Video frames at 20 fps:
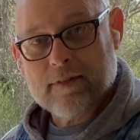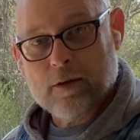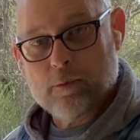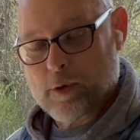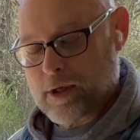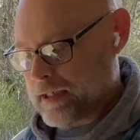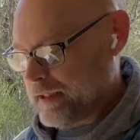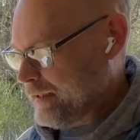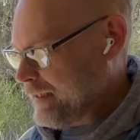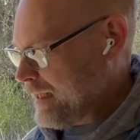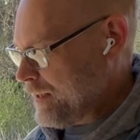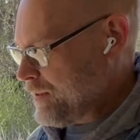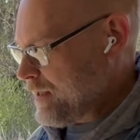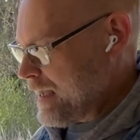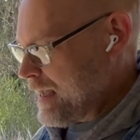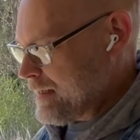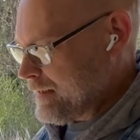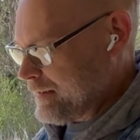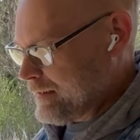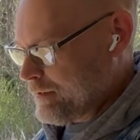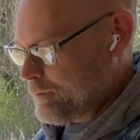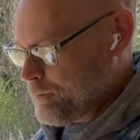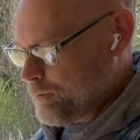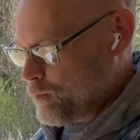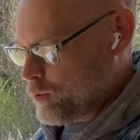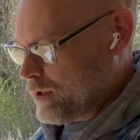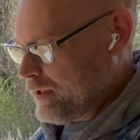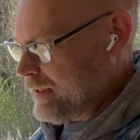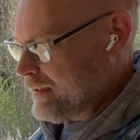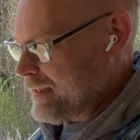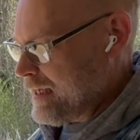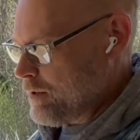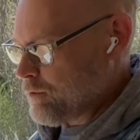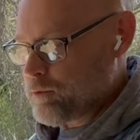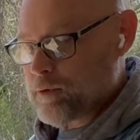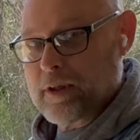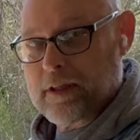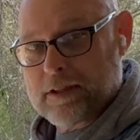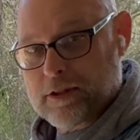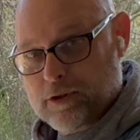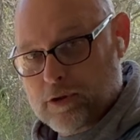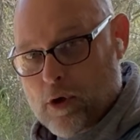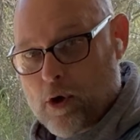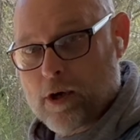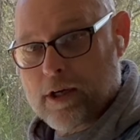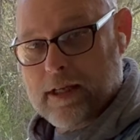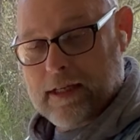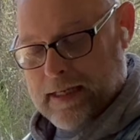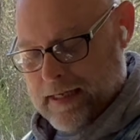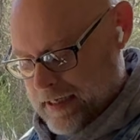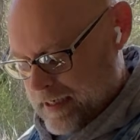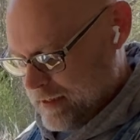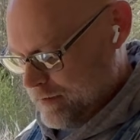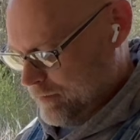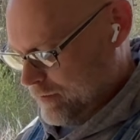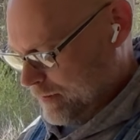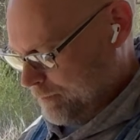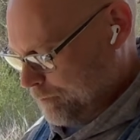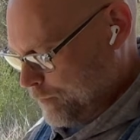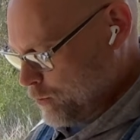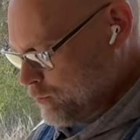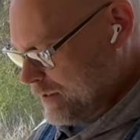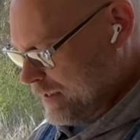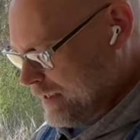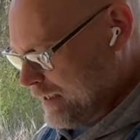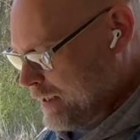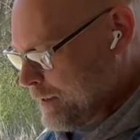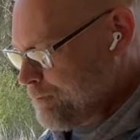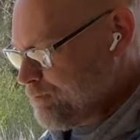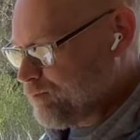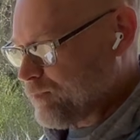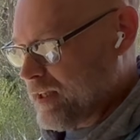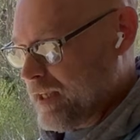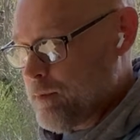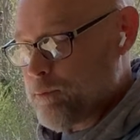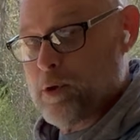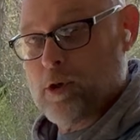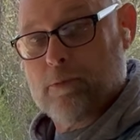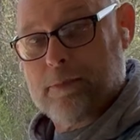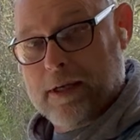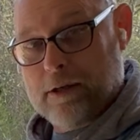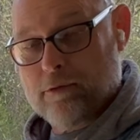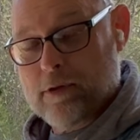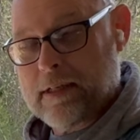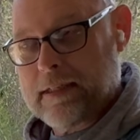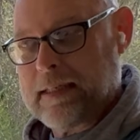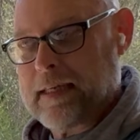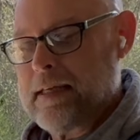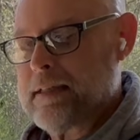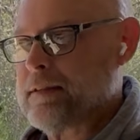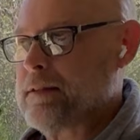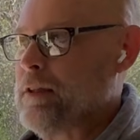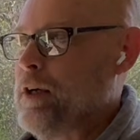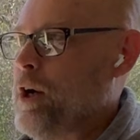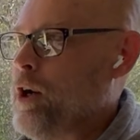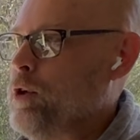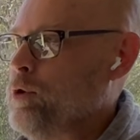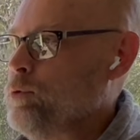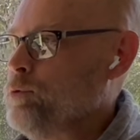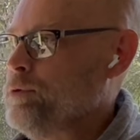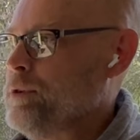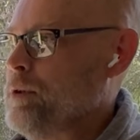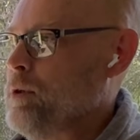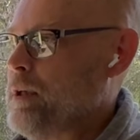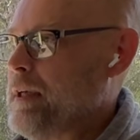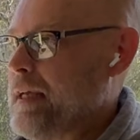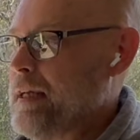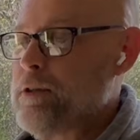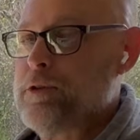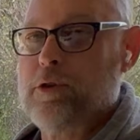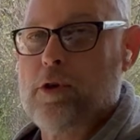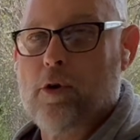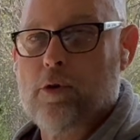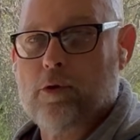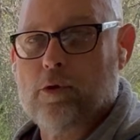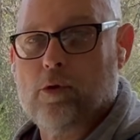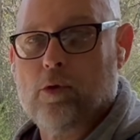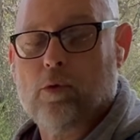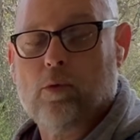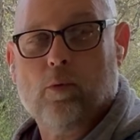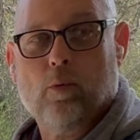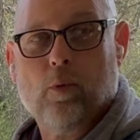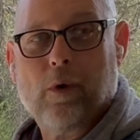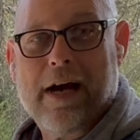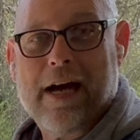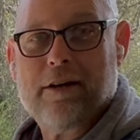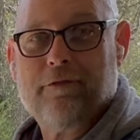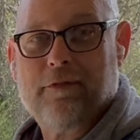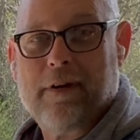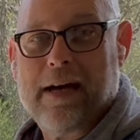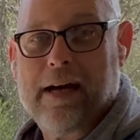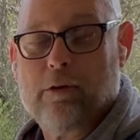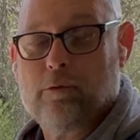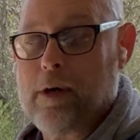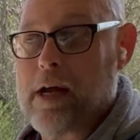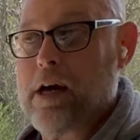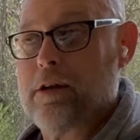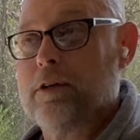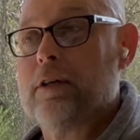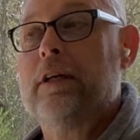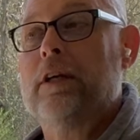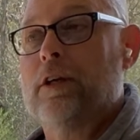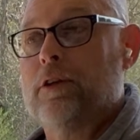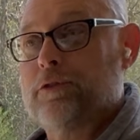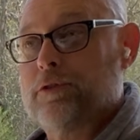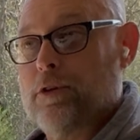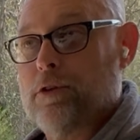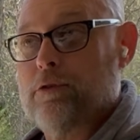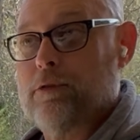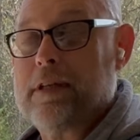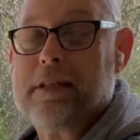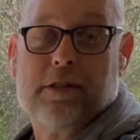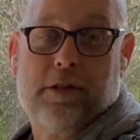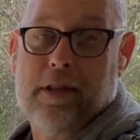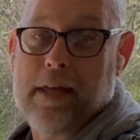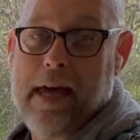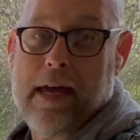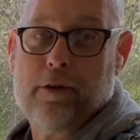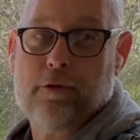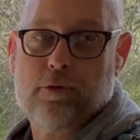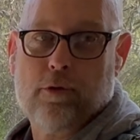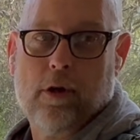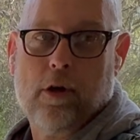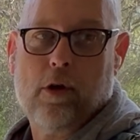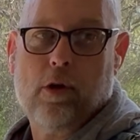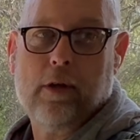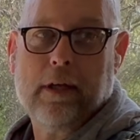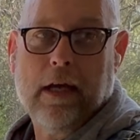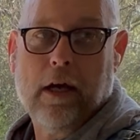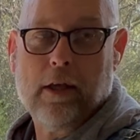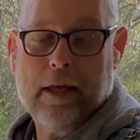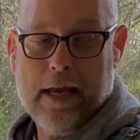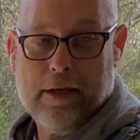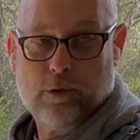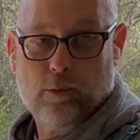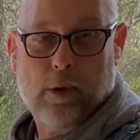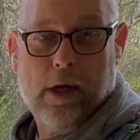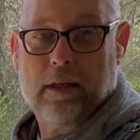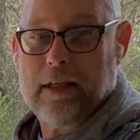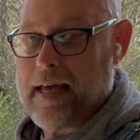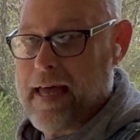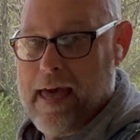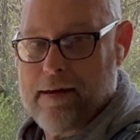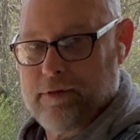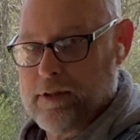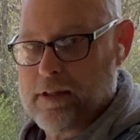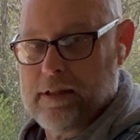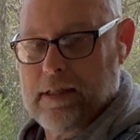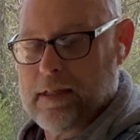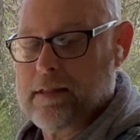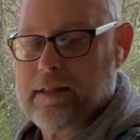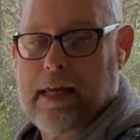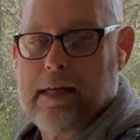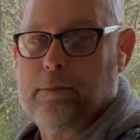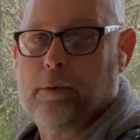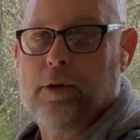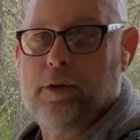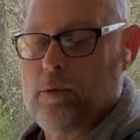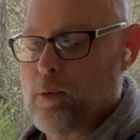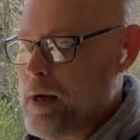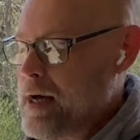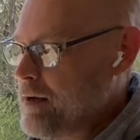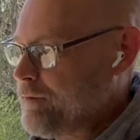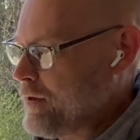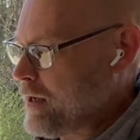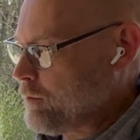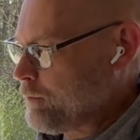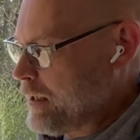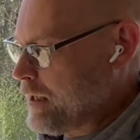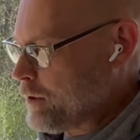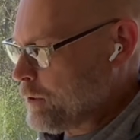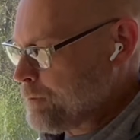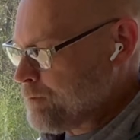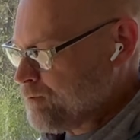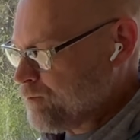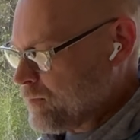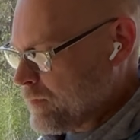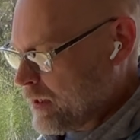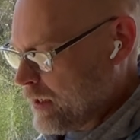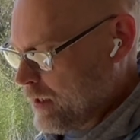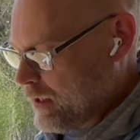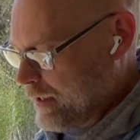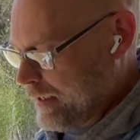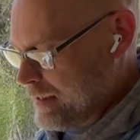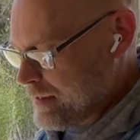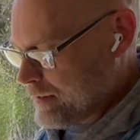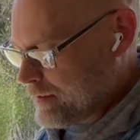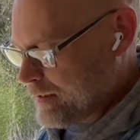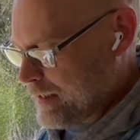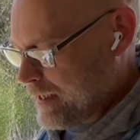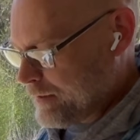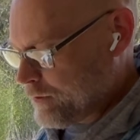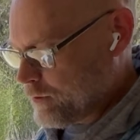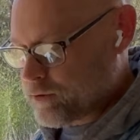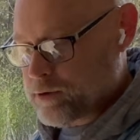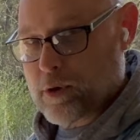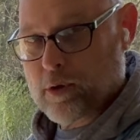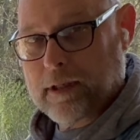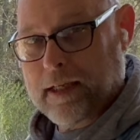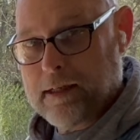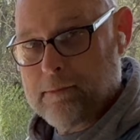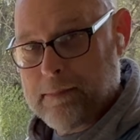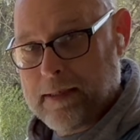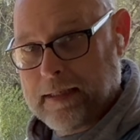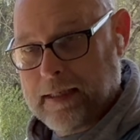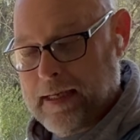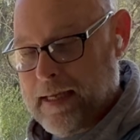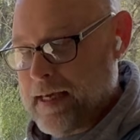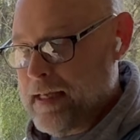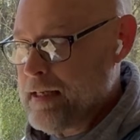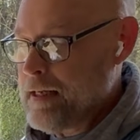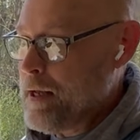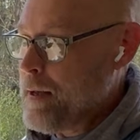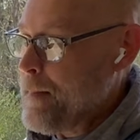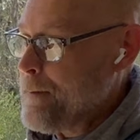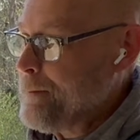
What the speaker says: We're going to let that start up, get it booted up. It will be running its own internal Wi-Fi router, so there is that draw as well. I haven't disabled the Wi-Fi router inside the STARLINK Mini yet,